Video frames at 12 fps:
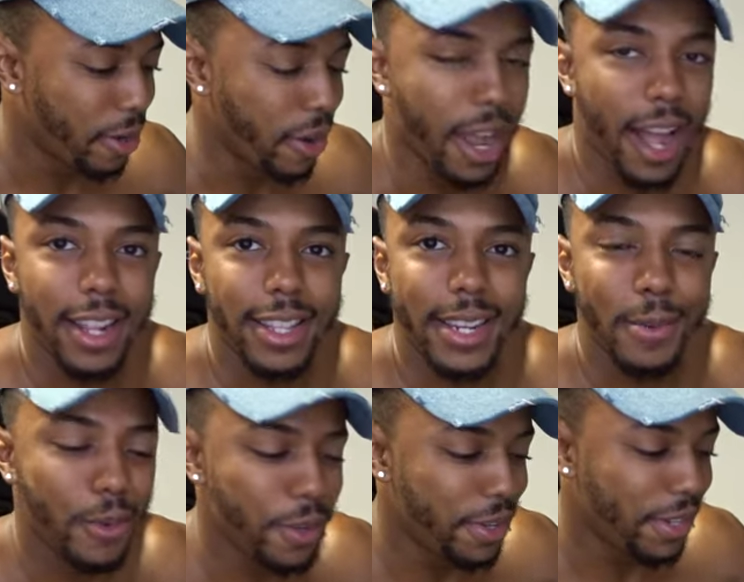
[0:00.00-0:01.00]
or continent
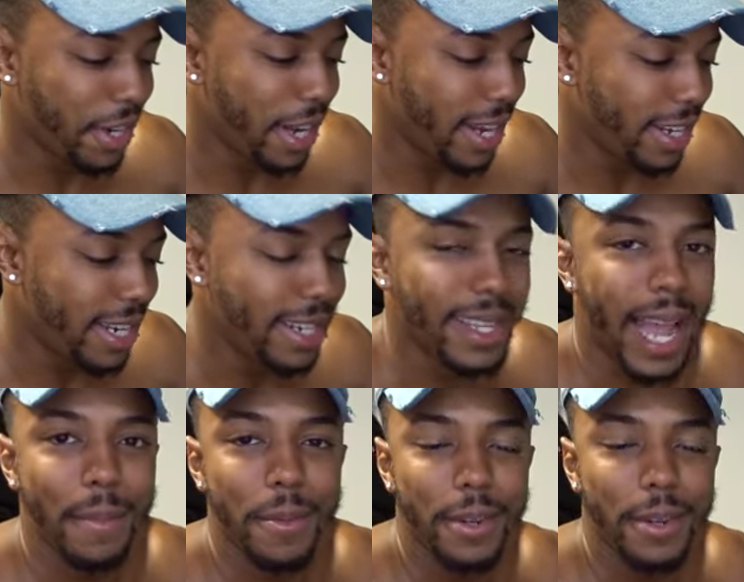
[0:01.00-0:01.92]
will you see, like, these type